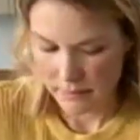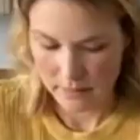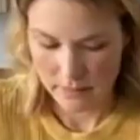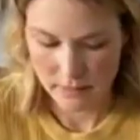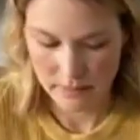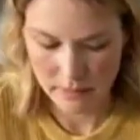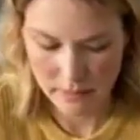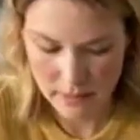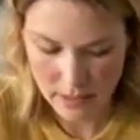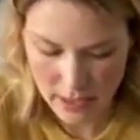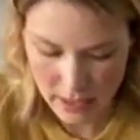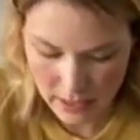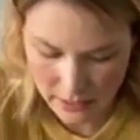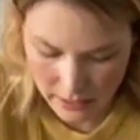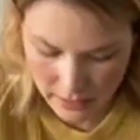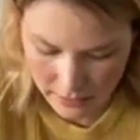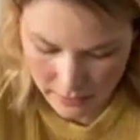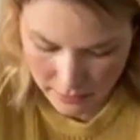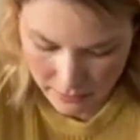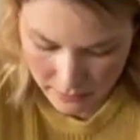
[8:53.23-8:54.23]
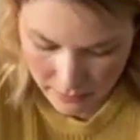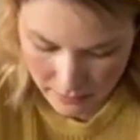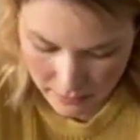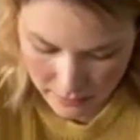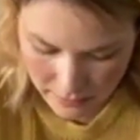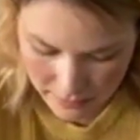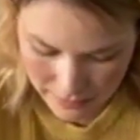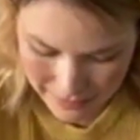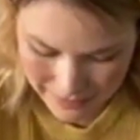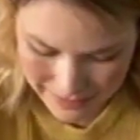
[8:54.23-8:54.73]
And then
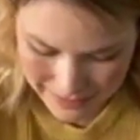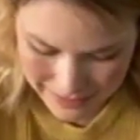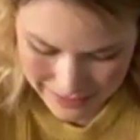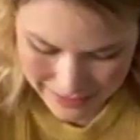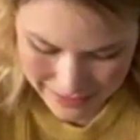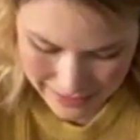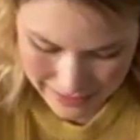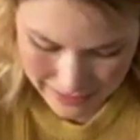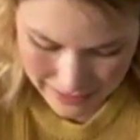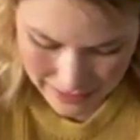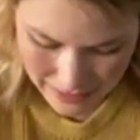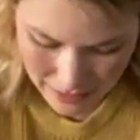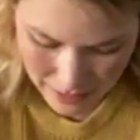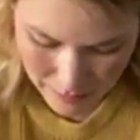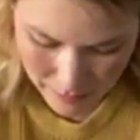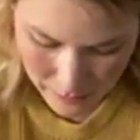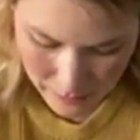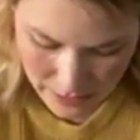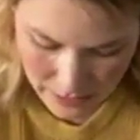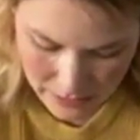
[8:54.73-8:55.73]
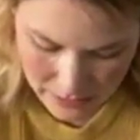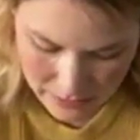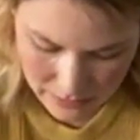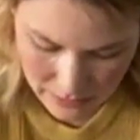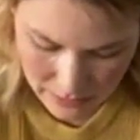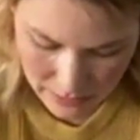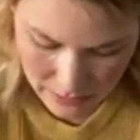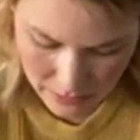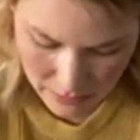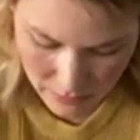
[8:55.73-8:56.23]
I'm
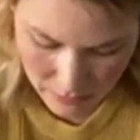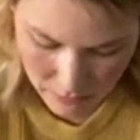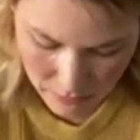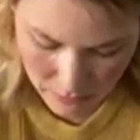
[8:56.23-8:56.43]
placing